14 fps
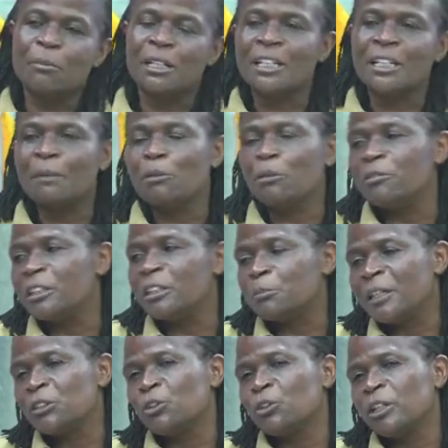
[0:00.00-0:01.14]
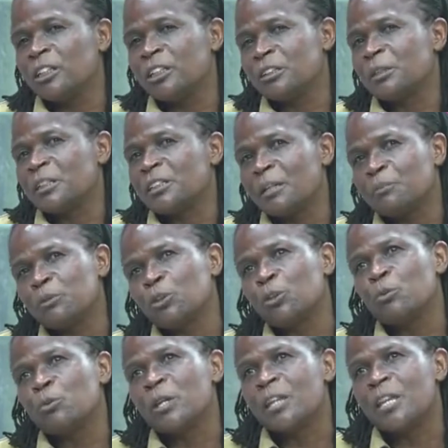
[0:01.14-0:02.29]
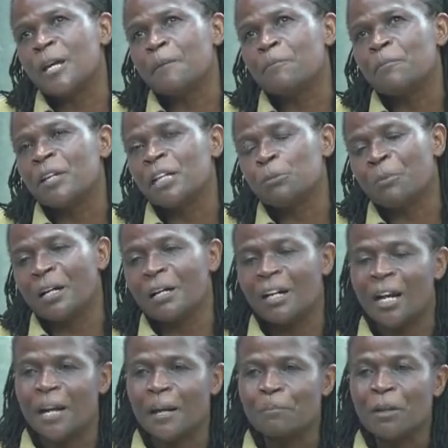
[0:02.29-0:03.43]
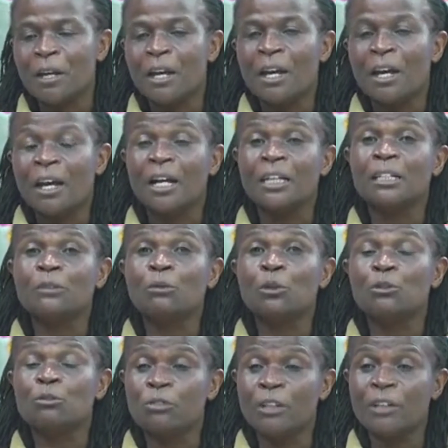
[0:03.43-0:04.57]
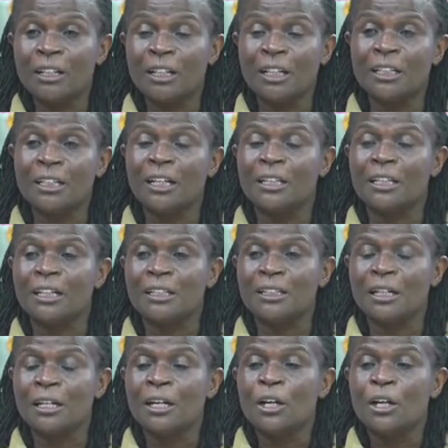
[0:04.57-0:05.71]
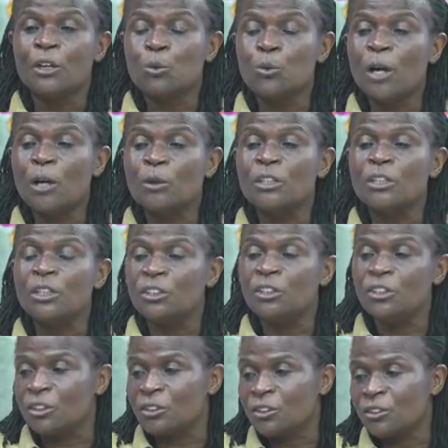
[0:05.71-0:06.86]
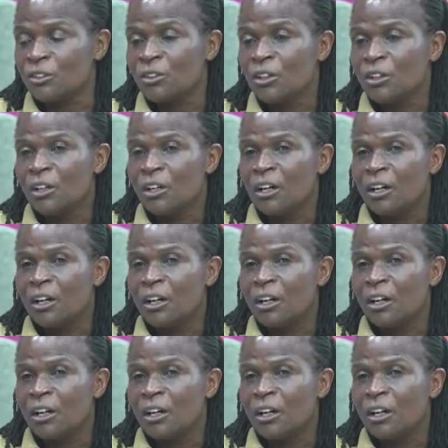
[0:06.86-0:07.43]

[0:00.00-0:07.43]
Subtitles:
from the time of inception with the Yashpal guy. And it was very clear that throughout the years,